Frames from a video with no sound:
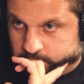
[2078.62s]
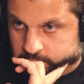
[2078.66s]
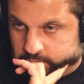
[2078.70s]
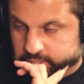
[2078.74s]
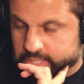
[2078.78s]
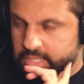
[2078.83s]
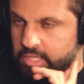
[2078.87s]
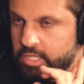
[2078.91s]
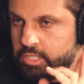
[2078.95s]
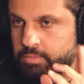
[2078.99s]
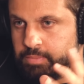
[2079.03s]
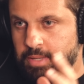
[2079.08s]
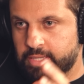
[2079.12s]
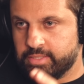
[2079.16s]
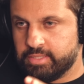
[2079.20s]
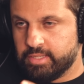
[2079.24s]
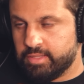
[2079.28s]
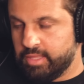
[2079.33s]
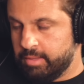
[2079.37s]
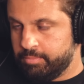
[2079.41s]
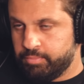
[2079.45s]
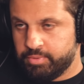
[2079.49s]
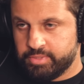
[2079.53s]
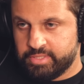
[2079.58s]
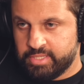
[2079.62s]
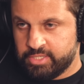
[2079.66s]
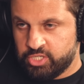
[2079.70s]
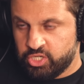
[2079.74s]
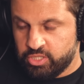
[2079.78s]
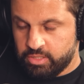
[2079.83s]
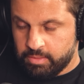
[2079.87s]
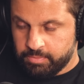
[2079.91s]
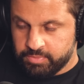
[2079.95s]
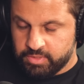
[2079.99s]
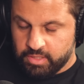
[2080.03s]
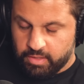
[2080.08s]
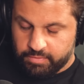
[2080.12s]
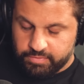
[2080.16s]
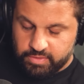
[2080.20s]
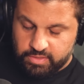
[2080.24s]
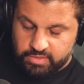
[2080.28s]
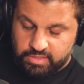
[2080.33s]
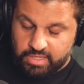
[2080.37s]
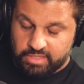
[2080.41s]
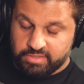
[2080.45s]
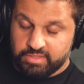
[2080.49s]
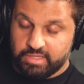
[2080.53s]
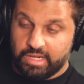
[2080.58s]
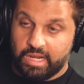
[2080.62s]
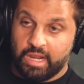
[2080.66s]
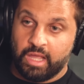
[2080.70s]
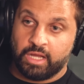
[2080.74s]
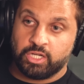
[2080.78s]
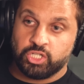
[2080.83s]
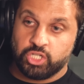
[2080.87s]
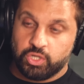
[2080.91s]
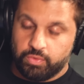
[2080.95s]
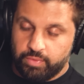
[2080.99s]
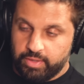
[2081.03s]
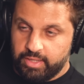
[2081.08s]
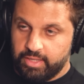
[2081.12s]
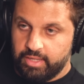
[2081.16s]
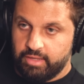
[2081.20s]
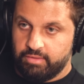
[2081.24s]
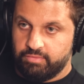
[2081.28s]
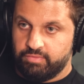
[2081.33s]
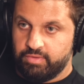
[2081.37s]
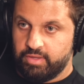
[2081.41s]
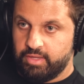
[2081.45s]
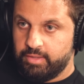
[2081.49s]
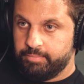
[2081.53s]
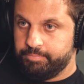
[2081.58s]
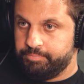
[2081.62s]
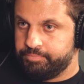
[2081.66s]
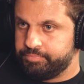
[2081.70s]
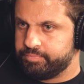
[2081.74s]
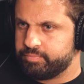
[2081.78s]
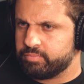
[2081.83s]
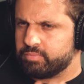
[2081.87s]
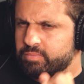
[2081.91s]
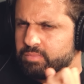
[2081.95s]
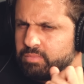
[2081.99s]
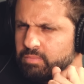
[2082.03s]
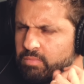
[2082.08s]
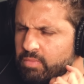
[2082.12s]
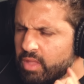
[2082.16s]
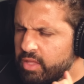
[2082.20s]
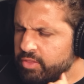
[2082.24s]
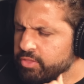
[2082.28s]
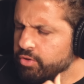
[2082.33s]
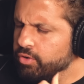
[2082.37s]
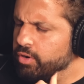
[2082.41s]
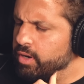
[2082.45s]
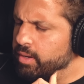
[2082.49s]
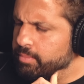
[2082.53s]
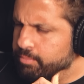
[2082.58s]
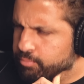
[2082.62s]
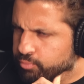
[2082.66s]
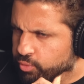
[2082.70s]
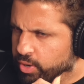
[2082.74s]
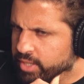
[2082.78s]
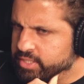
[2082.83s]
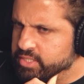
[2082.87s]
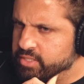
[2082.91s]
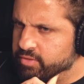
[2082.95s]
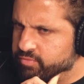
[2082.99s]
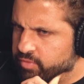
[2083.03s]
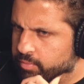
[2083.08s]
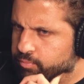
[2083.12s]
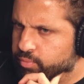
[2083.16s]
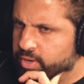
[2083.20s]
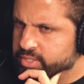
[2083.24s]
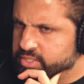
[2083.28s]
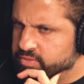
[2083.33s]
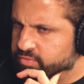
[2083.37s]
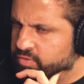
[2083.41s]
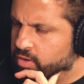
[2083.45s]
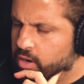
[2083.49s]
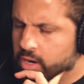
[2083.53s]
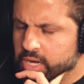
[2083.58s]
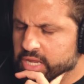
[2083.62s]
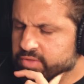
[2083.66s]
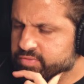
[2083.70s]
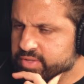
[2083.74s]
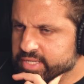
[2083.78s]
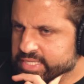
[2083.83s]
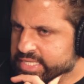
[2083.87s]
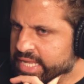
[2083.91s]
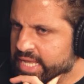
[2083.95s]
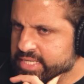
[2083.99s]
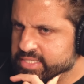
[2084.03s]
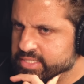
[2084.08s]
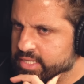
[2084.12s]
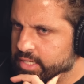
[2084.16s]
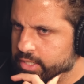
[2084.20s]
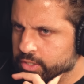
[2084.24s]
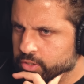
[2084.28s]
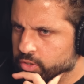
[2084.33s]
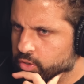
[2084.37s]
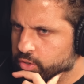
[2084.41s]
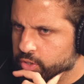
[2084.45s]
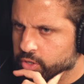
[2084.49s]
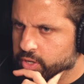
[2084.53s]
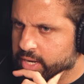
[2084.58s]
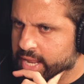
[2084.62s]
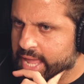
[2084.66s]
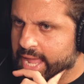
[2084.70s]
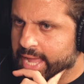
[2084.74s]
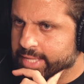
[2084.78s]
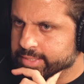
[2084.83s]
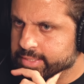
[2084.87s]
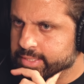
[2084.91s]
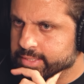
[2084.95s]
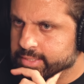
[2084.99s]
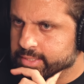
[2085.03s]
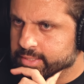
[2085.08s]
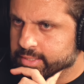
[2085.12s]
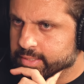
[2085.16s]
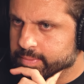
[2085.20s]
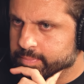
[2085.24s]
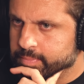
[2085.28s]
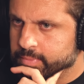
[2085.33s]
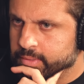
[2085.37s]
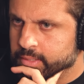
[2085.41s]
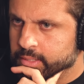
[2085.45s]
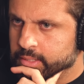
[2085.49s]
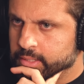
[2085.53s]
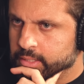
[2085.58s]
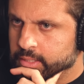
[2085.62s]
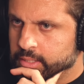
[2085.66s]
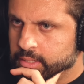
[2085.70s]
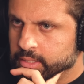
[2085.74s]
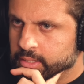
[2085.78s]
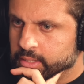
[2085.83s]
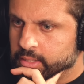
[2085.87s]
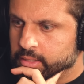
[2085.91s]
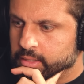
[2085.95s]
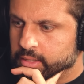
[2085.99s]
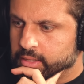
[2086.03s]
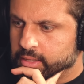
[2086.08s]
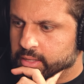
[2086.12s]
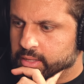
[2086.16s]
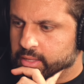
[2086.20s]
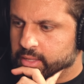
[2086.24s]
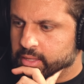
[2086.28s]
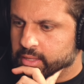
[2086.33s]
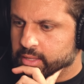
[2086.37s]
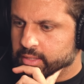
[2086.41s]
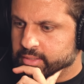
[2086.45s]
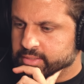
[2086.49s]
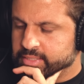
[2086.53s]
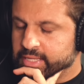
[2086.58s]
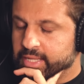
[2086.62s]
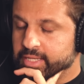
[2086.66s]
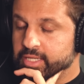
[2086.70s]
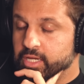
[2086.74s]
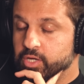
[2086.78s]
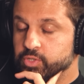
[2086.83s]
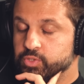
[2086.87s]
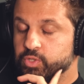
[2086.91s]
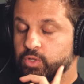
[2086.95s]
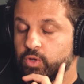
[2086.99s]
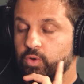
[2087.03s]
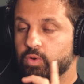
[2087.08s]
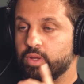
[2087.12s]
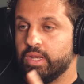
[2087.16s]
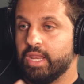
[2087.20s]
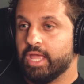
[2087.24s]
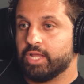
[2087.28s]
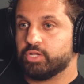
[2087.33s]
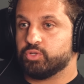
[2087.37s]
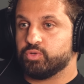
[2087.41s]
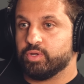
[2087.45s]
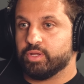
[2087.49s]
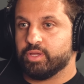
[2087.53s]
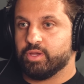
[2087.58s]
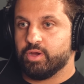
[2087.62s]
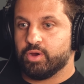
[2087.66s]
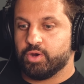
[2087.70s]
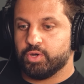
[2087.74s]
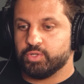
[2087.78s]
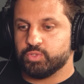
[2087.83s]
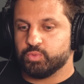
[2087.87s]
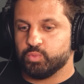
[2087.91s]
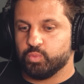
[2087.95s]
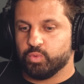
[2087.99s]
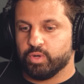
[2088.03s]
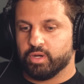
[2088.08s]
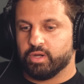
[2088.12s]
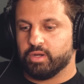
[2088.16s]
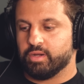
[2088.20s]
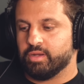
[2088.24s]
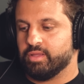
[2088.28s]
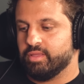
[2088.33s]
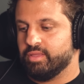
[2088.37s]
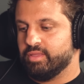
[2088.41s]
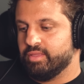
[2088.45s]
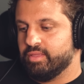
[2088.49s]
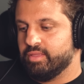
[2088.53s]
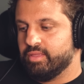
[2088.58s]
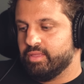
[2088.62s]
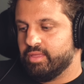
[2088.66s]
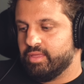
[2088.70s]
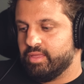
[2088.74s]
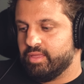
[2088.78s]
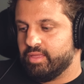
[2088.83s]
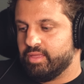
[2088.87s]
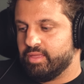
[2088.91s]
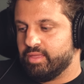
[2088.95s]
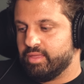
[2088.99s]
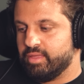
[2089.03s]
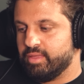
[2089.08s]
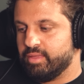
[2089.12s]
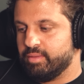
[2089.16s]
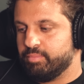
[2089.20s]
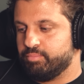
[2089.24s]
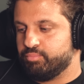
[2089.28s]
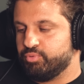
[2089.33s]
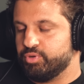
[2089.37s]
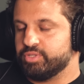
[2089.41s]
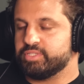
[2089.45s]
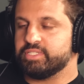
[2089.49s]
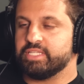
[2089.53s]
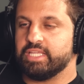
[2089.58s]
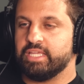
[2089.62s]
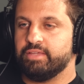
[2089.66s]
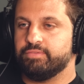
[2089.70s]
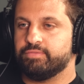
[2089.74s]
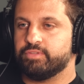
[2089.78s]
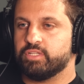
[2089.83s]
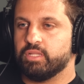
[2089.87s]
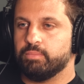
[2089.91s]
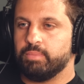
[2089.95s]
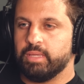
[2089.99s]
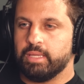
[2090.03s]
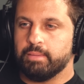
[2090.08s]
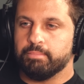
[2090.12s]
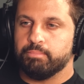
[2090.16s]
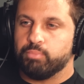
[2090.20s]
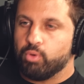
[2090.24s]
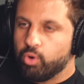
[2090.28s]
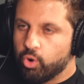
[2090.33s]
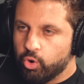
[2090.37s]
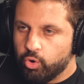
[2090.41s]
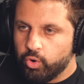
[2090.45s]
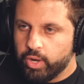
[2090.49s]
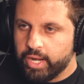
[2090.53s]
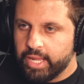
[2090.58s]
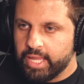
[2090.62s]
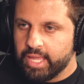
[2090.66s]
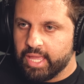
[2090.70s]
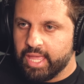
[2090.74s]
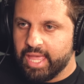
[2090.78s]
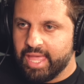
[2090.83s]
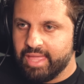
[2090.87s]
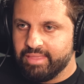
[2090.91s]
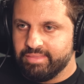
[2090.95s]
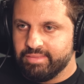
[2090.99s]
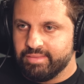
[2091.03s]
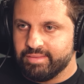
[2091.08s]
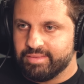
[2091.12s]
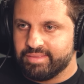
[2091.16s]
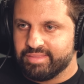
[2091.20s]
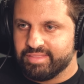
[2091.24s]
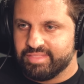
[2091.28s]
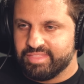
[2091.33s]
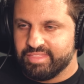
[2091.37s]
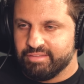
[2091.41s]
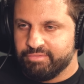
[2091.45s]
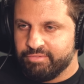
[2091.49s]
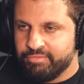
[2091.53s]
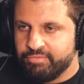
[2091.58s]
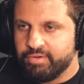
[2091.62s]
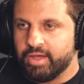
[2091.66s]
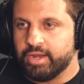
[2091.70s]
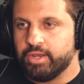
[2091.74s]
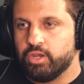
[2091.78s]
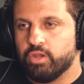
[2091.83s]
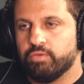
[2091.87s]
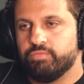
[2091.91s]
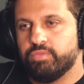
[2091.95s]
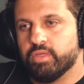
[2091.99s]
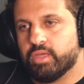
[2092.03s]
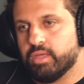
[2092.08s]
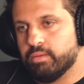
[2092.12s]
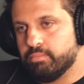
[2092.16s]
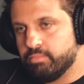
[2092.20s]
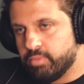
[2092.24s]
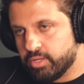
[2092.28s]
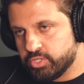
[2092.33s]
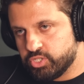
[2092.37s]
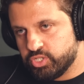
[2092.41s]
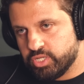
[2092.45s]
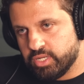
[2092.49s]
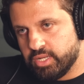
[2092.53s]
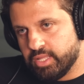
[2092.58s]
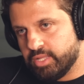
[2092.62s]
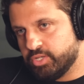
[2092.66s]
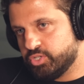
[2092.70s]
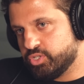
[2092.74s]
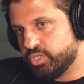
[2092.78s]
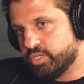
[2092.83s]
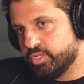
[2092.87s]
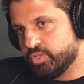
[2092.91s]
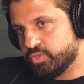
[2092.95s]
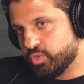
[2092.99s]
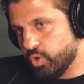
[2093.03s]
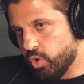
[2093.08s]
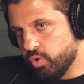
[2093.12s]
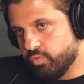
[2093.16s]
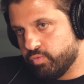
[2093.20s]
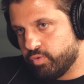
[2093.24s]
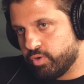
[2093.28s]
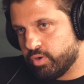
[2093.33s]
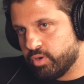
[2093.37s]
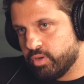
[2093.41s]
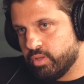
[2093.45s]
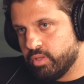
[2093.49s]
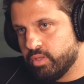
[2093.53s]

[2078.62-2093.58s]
And it's basically they position themselves as, as the luxury EV. They're an impressive, impressive car. Even Tesla, you know, you got to hand it to them. Uh, 10 years ago, electric cars were uh, perceived to be boring and the fun of the combustion engine is over.